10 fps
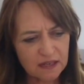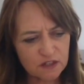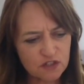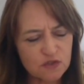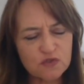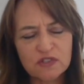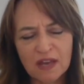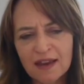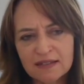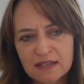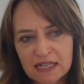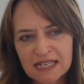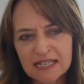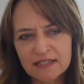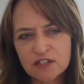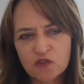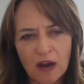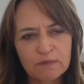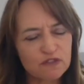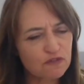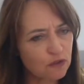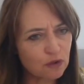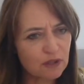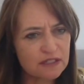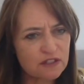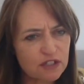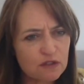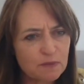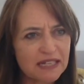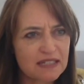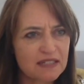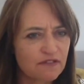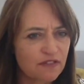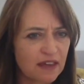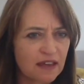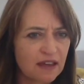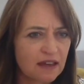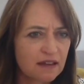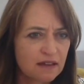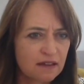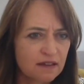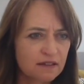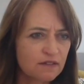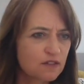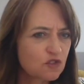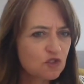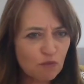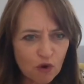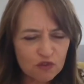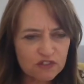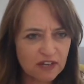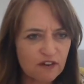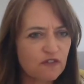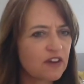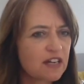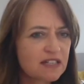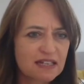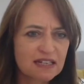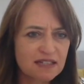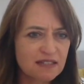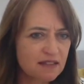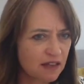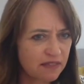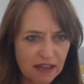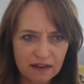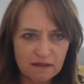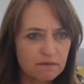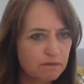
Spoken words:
as you say, it's an easy trap to fall into, because if they're small sacrifices that then